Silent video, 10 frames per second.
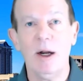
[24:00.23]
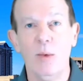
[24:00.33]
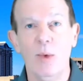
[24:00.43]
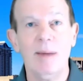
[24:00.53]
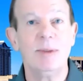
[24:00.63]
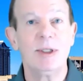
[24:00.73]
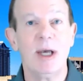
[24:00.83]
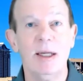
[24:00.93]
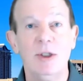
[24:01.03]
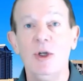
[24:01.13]

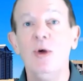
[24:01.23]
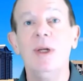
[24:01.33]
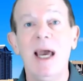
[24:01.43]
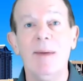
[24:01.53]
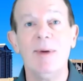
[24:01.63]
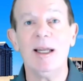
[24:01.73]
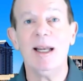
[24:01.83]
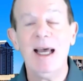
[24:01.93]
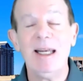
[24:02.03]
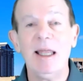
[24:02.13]
websites, you name it,
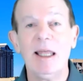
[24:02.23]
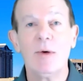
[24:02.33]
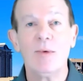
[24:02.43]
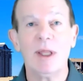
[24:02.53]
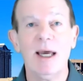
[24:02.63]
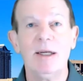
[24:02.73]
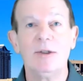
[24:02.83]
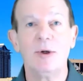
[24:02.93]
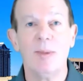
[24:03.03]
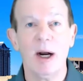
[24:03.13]
anything
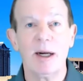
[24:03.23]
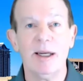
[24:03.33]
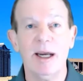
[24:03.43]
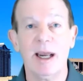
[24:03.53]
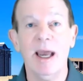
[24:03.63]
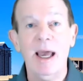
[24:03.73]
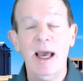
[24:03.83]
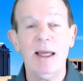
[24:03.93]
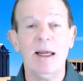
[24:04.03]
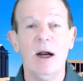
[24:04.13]
related to marketing.
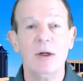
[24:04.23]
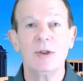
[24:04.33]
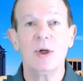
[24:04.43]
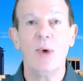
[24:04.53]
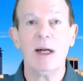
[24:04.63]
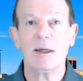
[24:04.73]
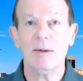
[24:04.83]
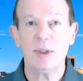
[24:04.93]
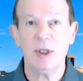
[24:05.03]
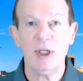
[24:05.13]
And I also
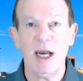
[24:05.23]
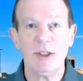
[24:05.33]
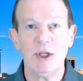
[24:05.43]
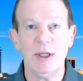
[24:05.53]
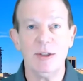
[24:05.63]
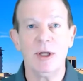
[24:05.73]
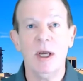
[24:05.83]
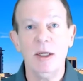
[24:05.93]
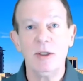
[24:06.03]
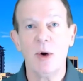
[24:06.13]
welcome suggestions.
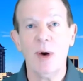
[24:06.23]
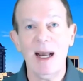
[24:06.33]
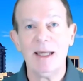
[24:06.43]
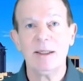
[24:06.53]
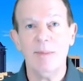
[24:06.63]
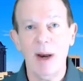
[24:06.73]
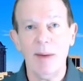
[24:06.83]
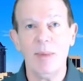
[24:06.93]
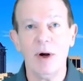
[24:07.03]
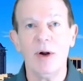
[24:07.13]
So as a
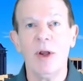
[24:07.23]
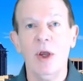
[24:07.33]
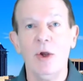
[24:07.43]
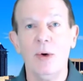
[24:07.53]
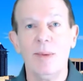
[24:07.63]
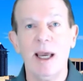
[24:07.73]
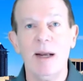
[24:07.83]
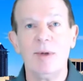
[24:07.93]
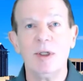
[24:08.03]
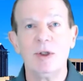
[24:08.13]
member, you'll be
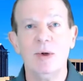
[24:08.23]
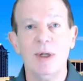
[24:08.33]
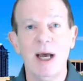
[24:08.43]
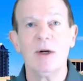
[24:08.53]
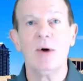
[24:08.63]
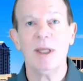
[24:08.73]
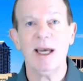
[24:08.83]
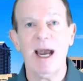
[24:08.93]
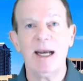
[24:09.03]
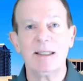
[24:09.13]
able to not
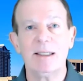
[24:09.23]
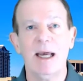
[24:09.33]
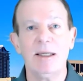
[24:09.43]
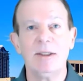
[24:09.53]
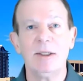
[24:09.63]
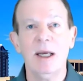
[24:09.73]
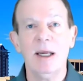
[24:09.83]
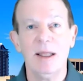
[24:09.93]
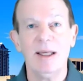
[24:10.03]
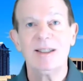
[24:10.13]
only access
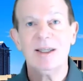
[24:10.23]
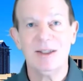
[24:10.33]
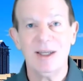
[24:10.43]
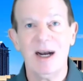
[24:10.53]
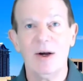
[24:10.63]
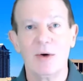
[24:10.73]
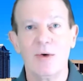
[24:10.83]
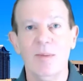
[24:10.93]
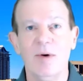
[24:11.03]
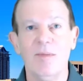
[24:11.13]
this entire
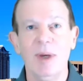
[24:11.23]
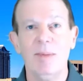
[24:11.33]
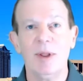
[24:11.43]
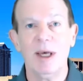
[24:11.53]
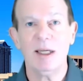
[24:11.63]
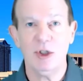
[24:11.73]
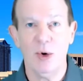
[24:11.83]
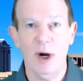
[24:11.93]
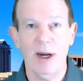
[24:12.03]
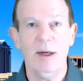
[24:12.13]
group of people that
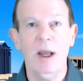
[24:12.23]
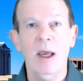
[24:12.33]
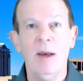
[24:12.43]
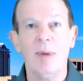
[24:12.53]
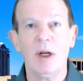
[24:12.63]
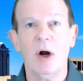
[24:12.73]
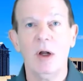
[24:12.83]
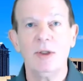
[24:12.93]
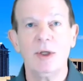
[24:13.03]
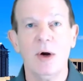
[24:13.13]
join, but
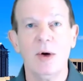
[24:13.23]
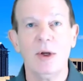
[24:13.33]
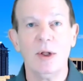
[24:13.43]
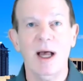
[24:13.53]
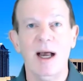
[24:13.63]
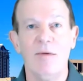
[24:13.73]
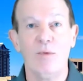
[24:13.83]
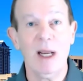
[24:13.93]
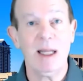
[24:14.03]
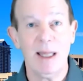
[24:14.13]
also you'll have
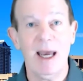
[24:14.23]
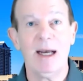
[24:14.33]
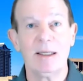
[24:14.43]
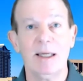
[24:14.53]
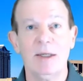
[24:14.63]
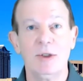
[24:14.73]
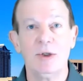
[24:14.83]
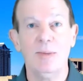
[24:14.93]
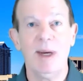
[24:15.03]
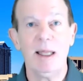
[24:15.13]
weekly access
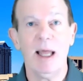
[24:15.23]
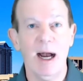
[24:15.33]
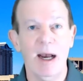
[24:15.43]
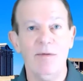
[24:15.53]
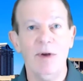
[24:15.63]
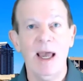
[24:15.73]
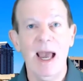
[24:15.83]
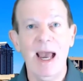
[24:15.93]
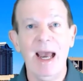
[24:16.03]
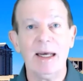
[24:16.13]
to me live,
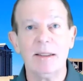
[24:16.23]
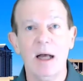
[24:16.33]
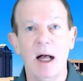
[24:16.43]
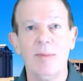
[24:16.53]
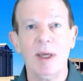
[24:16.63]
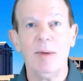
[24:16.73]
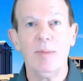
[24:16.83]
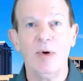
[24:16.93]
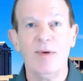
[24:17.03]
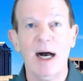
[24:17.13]
and I'll be
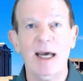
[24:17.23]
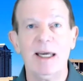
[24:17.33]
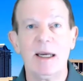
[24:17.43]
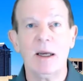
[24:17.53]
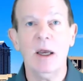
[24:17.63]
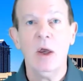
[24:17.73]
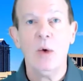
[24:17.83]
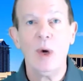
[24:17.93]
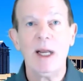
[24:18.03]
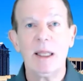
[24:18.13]
providing
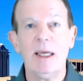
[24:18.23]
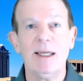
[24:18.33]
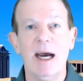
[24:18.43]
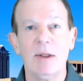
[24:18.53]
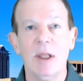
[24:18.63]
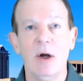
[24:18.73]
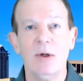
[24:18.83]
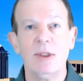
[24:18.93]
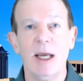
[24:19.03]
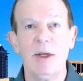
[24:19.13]
weekly
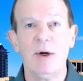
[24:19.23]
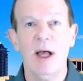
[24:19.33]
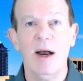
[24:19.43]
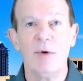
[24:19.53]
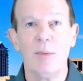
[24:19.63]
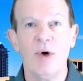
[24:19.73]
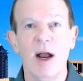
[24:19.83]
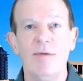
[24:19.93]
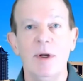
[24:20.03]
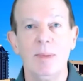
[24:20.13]
downloads, and you'll have a
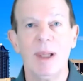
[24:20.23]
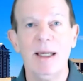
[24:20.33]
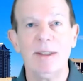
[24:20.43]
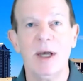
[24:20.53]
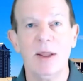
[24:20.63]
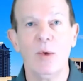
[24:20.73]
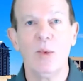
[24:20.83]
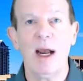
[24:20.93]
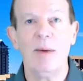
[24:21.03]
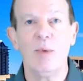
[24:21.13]
private place on the
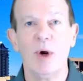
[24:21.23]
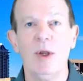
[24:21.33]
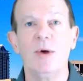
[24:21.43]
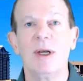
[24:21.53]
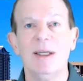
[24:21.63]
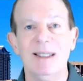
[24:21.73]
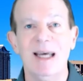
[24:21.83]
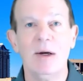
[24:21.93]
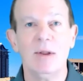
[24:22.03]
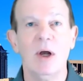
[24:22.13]
web where you can
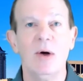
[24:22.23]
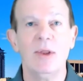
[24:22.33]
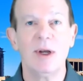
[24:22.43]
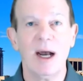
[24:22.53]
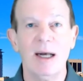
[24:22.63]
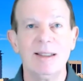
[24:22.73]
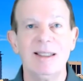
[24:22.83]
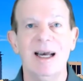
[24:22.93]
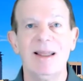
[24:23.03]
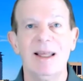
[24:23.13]
download the
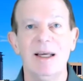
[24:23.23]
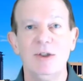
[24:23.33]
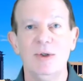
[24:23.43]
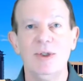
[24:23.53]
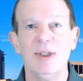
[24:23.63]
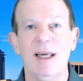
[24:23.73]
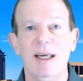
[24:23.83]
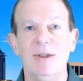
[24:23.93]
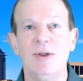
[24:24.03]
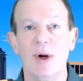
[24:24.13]
content that you
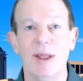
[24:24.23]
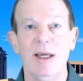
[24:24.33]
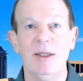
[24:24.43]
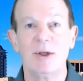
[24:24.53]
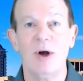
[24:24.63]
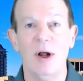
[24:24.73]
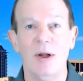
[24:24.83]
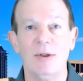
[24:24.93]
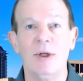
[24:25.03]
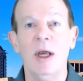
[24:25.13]
see during these
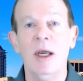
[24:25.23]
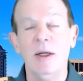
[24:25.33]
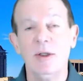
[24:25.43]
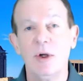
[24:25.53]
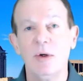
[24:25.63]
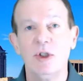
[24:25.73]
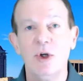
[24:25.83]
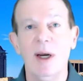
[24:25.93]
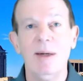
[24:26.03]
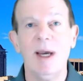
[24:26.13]
calls. So
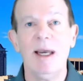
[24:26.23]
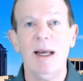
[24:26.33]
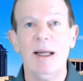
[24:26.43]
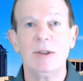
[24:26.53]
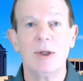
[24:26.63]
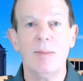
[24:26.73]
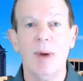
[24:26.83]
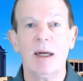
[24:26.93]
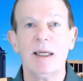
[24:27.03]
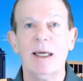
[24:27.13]
join me. It's the
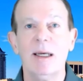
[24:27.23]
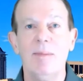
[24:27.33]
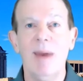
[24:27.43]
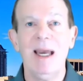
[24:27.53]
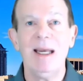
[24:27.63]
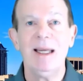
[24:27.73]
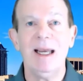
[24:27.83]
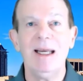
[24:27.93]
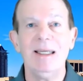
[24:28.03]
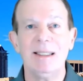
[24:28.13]
Marketing Made
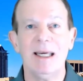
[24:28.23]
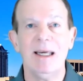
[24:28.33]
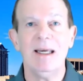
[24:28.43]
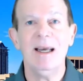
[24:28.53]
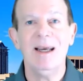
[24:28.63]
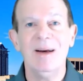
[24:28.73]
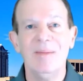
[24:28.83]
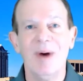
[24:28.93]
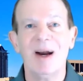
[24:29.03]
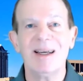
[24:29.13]
Easy
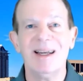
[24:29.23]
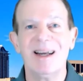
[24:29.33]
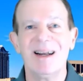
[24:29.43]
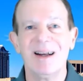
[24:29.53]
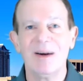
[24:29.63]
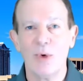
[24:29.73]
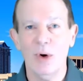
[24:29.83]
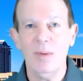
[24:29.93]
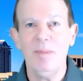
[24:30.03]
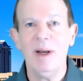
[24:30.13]
marketing
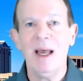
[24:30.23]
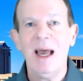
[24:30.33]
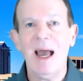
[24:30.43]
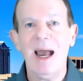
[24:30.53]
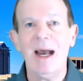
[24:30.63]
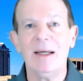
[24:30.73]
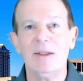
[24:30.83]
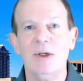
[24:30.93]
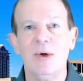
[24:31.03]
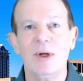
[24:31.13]
group,
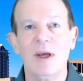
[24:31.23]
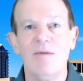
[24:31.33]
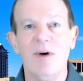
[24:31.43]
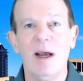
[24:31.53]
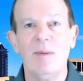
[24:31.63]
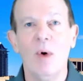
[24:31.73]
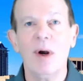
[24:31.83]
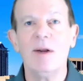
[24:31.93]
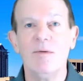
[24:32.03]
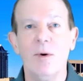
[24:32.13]
and you can find
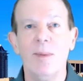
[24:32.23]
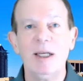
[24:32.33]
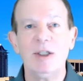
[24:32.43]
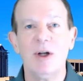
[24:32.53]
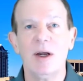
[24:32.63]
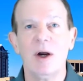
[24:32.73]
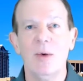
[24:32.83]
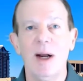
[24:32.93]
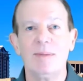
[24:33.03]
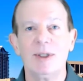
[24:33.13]
more information on our
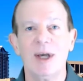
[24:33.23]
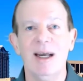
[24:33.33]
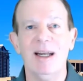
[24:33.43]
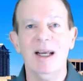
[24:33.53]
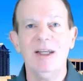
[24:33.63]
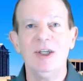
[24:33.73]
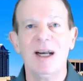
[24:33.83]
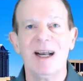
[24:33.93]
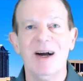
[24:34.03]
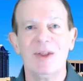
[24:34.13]
website.
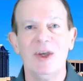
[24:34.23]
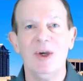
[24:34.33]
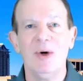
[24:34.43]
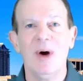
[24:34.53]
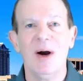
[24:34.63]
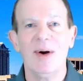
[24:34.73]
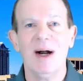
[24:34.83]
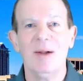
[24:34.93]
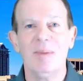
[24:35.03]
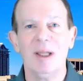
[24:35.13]
Check out the
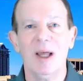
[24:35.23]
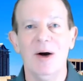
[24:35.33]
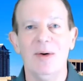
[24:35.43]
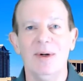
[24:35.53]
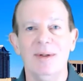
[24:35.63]
URL below.